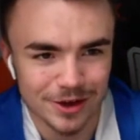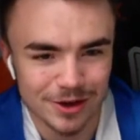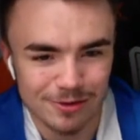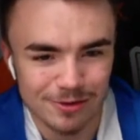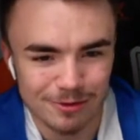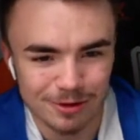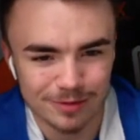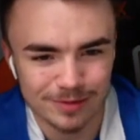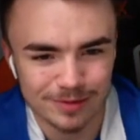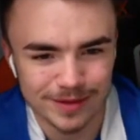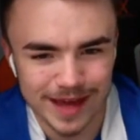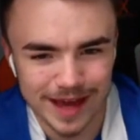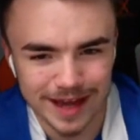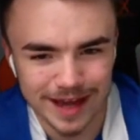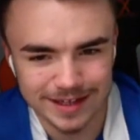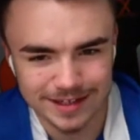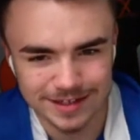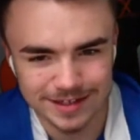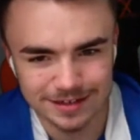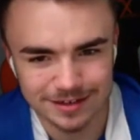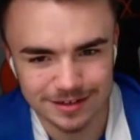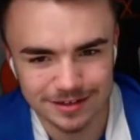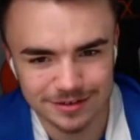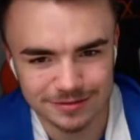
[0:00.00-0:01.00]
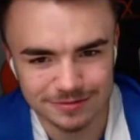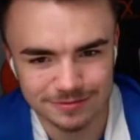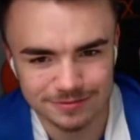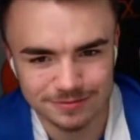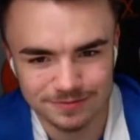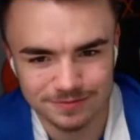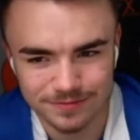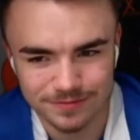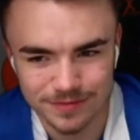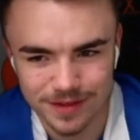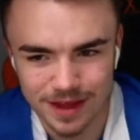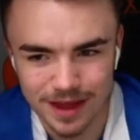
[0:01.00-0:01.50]
Would be excellent.
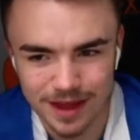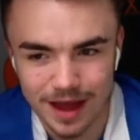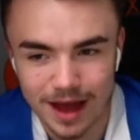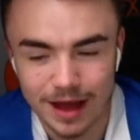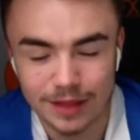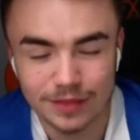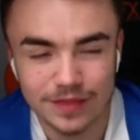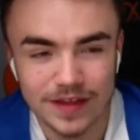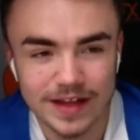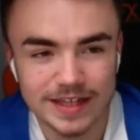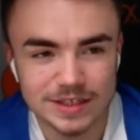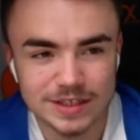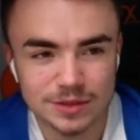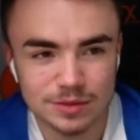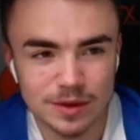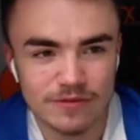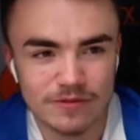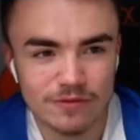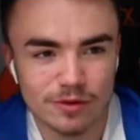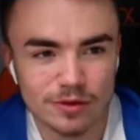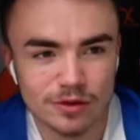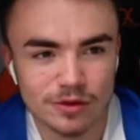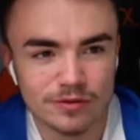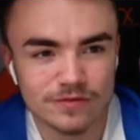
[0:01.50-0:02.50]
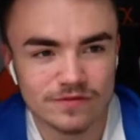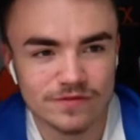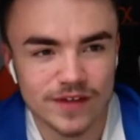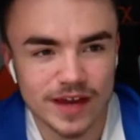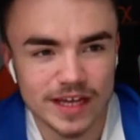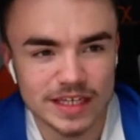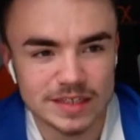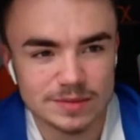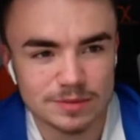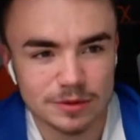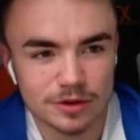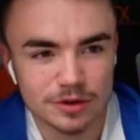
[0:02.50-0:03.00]
Thanks to everyone on
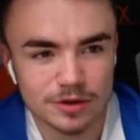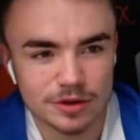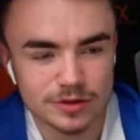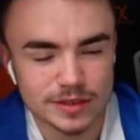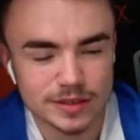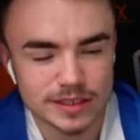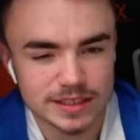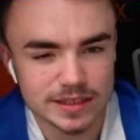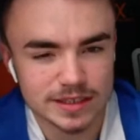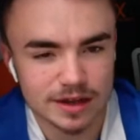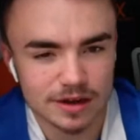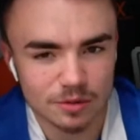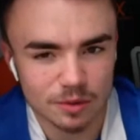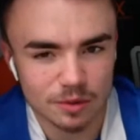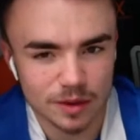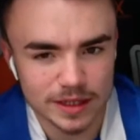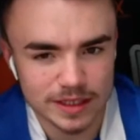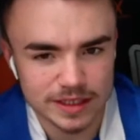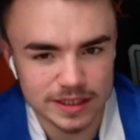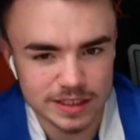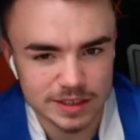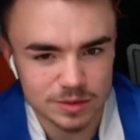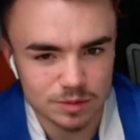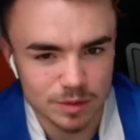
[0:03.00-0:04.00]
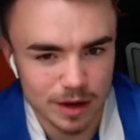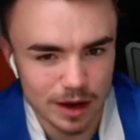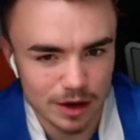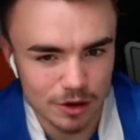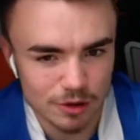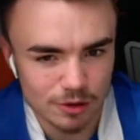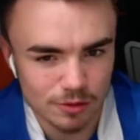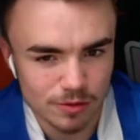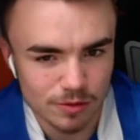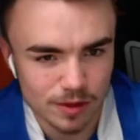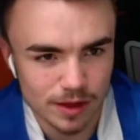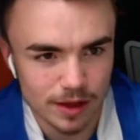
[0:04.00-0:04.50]
Facebook who stuck with us as
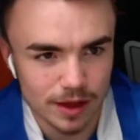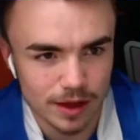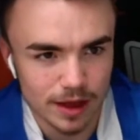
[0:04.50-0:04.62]
well.